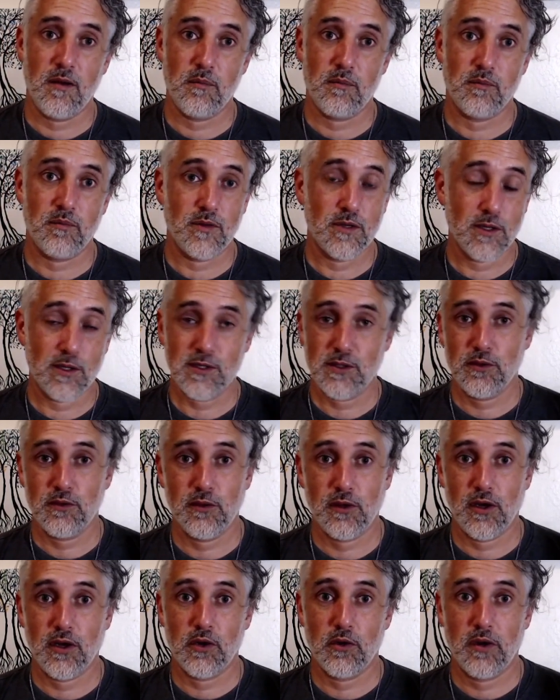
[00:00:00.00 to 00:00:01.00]
There's also a
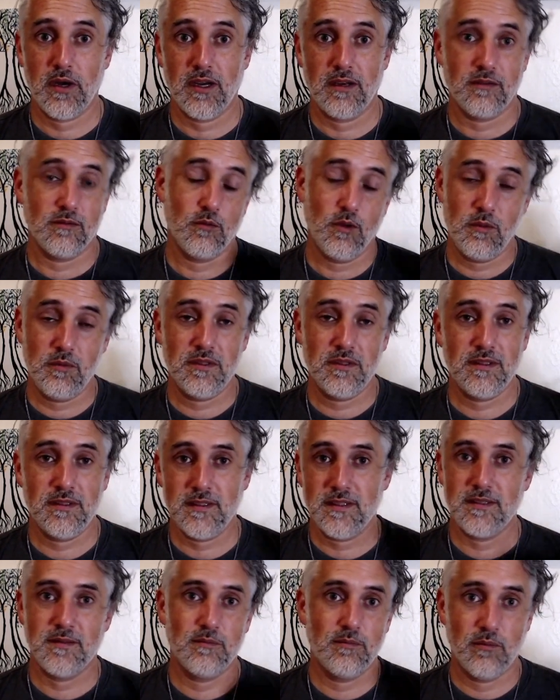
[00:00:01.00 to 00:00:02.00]
lot of great
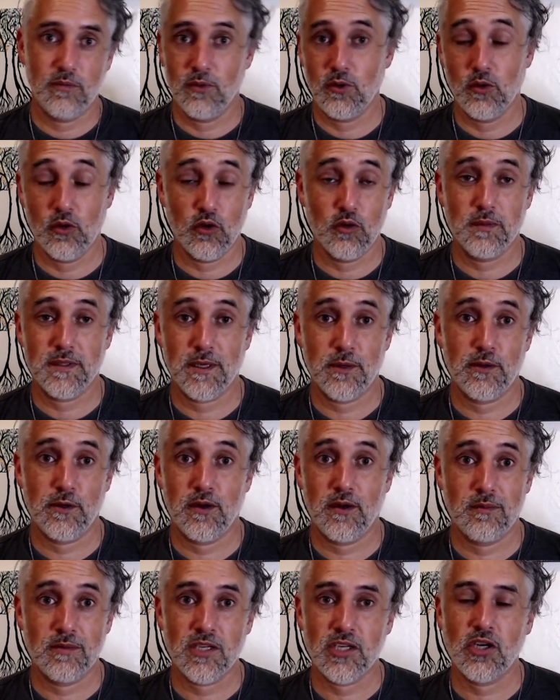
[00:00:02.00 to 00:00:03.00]
women's groups out there,
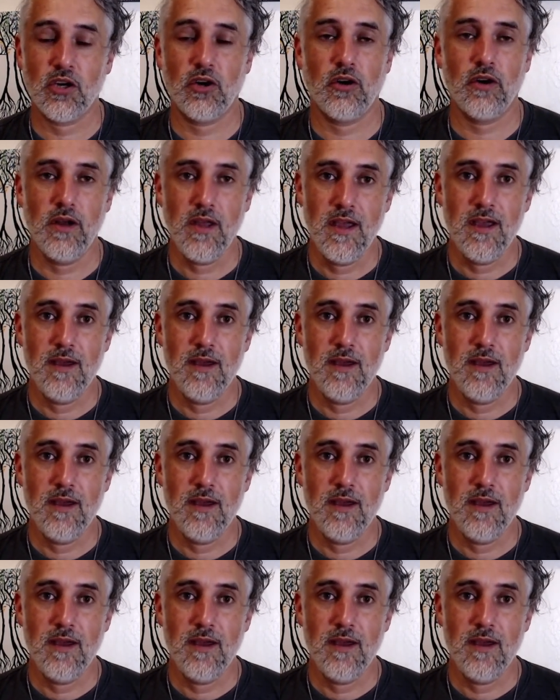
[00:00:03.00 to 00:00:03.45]
I'm sure,